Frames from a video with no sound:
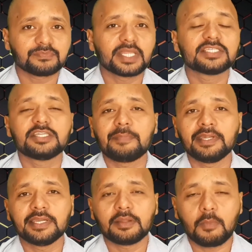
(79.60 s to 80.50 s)
is
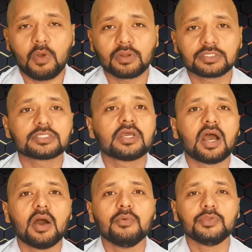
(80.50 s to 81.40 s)
dependent upon
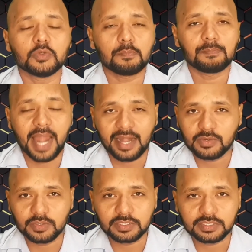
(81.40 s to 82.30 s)
how you
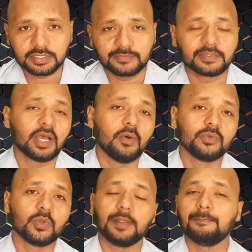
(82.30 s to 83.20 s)
plan yourself and how
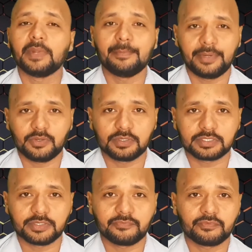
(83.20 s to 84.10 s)
you implement
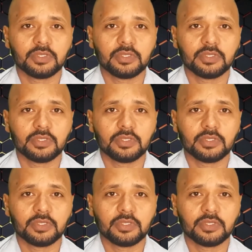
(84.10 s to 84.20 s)
yourself.